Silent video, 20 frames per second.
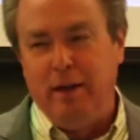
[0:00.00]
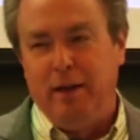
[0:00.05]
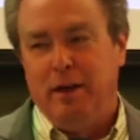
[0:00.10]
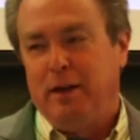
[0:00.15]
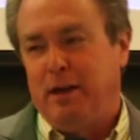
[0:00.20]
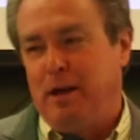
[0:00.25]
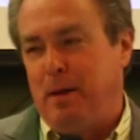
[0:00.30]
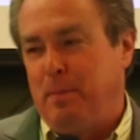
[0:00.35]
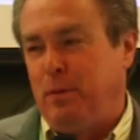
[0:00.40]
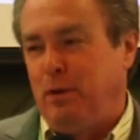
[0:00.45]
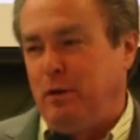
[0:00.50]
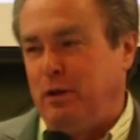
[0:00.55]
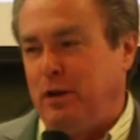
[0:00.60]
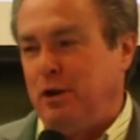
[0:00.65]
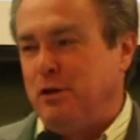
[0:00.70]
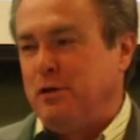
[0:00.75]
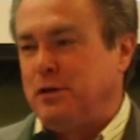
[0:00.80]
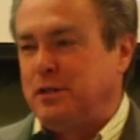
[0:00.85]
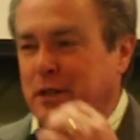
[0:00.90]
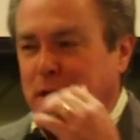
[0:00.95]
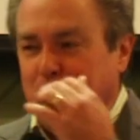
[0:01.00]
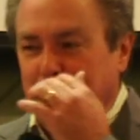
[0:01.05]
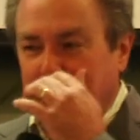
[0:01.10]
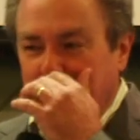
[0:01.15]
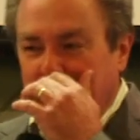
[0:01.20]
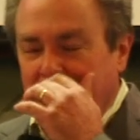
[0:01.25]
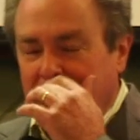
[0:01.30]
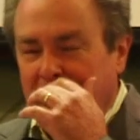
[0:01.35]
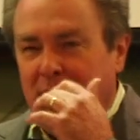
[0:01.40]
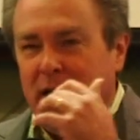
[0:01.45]
a couple of years ago
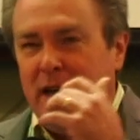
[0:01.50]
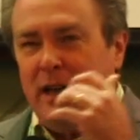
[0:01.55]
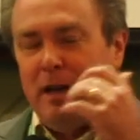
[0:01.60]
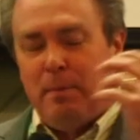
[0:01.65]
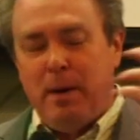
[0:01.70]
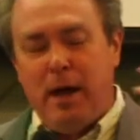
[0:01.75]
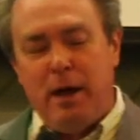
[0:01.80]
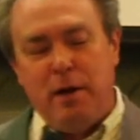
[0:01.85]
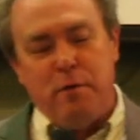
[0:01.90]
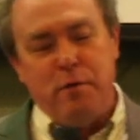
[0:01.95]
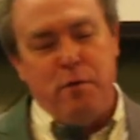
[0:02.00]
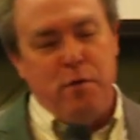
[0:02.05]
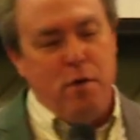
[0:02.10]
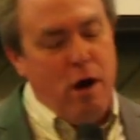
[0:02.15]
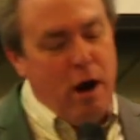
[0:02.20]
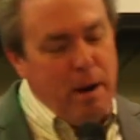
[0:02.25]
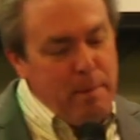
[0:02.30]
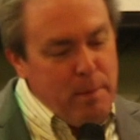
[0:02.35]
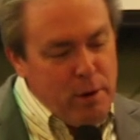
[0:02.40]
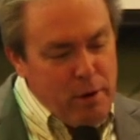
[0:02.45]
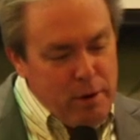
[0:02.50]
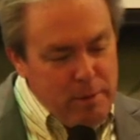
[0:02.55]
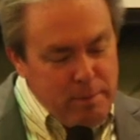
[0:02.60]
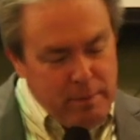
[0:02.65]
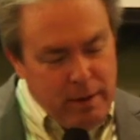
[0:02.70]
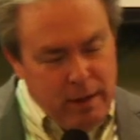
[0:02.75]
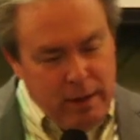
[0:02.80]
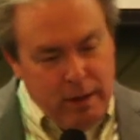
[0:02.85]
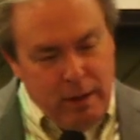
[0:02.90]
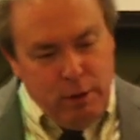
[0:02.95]
about a farmer
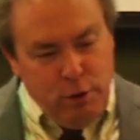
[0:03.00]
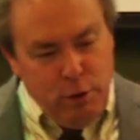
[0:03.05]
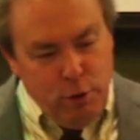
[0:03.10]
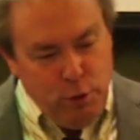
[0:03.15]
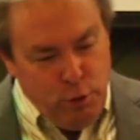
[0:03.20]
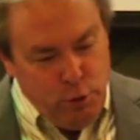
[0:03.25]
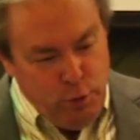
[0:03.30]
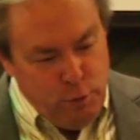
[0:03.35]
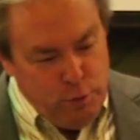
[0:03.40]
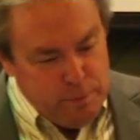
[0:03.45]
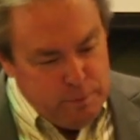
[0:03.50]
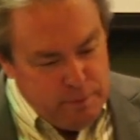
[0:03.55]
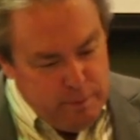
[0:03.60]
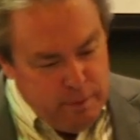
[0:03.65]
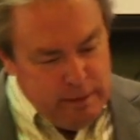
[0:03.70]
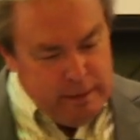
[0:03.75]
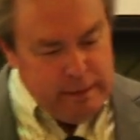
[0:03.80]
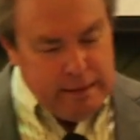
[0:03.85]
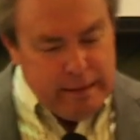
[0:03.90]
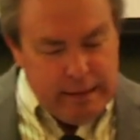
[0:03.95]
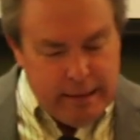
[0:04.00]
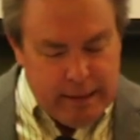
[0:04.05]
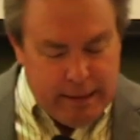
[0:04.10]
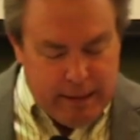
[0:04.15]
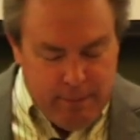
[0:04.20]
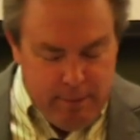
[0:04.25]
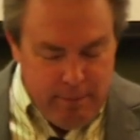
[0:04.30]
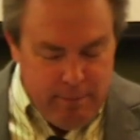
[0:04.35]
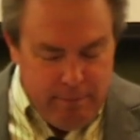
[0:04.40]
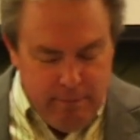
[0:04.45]
who
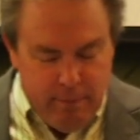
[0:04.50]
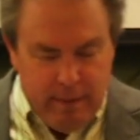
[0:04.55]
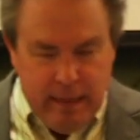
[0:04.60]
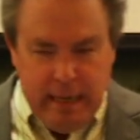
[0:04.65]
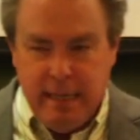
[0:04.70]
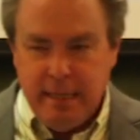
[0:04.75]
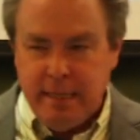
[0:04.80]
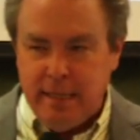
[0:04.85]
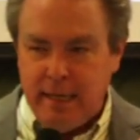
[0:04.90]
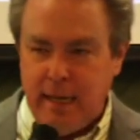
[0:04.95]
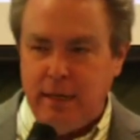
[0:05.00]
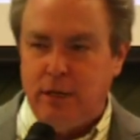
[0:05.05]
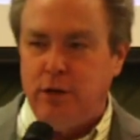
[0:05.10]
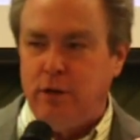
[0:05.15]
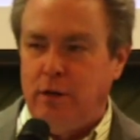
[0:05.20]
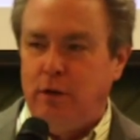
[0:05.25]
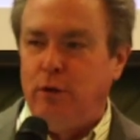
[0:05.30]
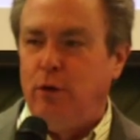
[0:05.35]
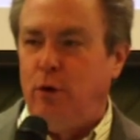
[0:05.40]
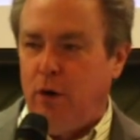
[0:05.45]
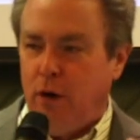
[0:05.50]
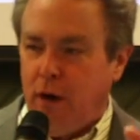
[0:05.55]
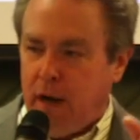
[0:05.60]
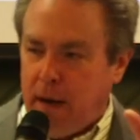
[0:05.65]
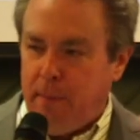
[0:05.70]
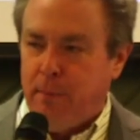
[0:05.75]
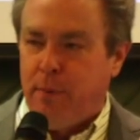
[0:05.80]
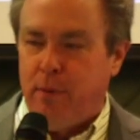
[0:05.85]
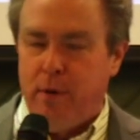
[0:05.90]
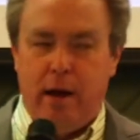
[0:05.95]
uh, he said to the Lord
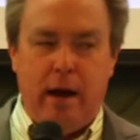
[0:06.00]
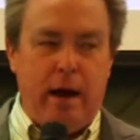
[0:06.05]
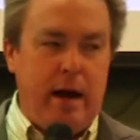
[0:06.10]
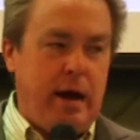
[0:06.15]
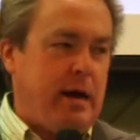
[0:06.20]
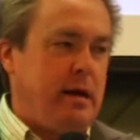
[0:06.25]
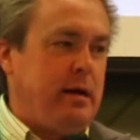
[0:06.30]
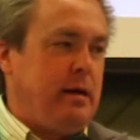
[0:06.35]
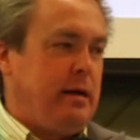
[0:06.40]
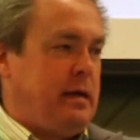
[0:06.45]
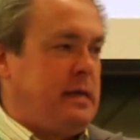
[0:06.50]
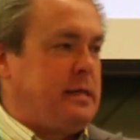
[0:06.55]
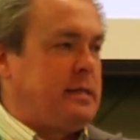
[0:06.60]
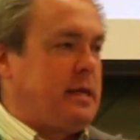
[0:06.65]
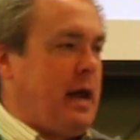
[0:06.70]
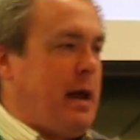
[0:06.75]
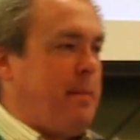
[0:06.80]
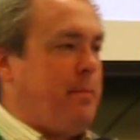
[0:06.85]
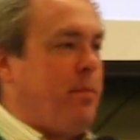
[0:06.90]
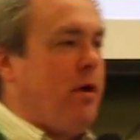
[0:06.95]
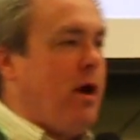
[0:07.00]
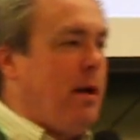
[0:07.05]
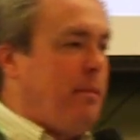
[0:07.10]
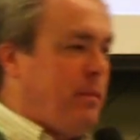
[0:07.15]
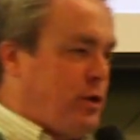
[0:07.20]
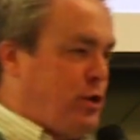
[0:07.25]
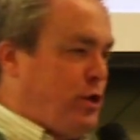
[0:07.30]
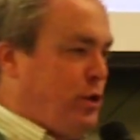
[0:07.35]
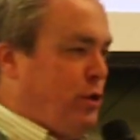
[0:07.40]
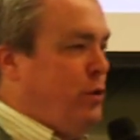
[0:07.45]
in praying, he said, "I
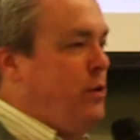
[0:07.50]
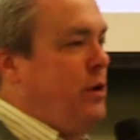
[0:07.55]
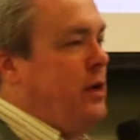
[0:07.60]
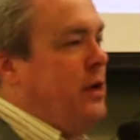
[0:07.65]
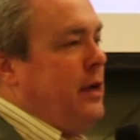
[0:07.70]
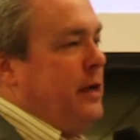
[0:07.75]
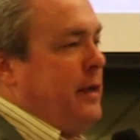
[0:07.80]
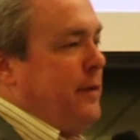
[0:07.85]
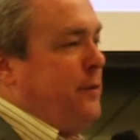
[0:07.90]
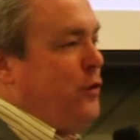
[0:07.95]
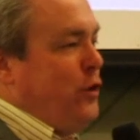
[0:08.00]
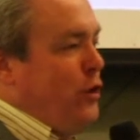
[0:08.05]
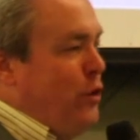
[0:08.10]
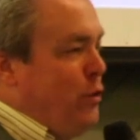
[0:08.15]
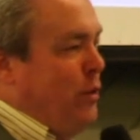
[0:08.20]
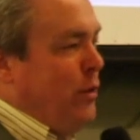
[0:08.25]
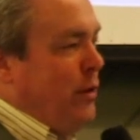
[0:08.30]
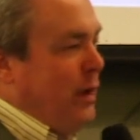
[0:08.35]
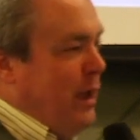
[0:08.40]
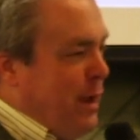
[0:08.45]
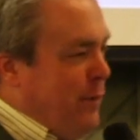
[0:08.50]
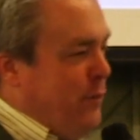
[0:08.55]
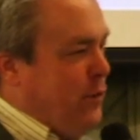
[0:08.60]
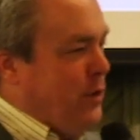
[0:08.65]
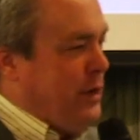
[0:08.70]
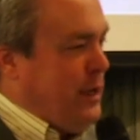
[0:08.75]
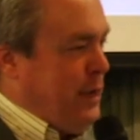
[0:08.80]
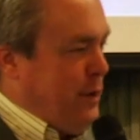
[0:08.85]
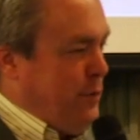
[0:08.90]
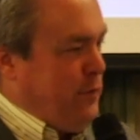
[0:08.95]
promise you, if you will ever
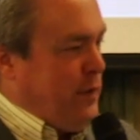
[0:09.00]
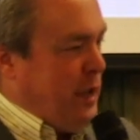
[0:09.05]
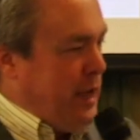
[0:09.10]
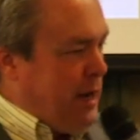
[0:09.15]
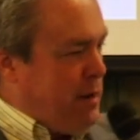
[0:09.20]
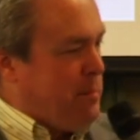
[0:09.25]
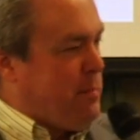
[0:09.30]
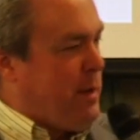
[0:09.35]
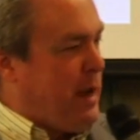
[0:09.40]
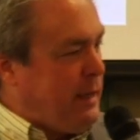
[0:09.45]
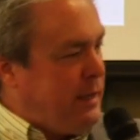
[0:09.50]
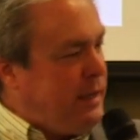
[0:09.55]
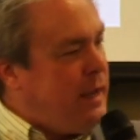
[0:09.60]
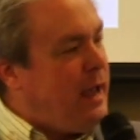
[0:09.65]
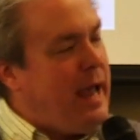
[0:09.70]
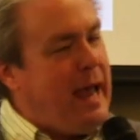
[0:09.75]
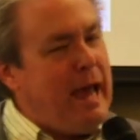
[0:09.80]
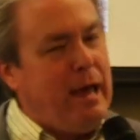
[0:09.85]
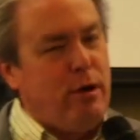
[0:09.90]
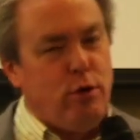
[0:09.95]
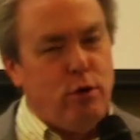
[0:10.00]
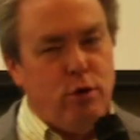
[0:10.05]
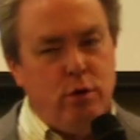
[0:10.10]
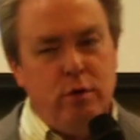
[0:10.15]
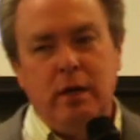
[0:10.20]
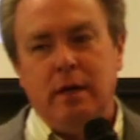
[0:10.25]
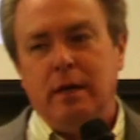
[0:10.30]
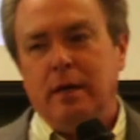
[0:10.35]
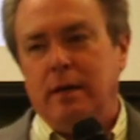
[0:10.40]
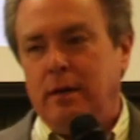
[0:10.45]
give any of my
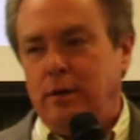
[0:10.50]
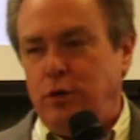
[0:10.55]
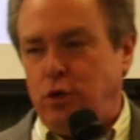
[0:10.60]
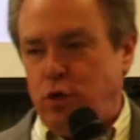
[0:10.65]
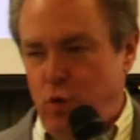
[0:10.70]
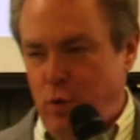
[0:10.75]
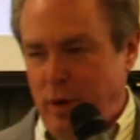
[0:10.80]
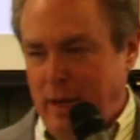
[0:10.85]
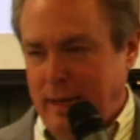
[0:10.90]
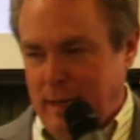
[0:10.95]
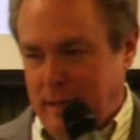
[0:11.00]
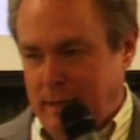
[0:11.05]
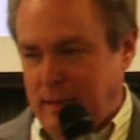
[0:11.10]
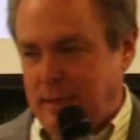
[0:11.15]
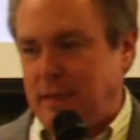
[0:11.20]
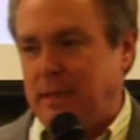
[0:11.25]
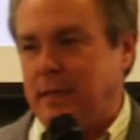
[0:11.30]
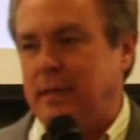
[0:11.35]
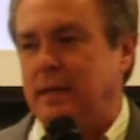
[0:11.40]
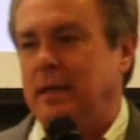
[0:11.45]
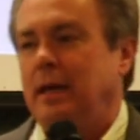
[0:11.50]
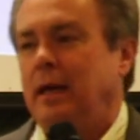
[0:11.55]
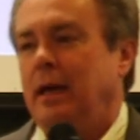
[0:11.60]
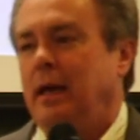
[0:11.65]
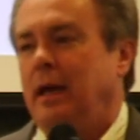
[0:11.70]
cattle twins,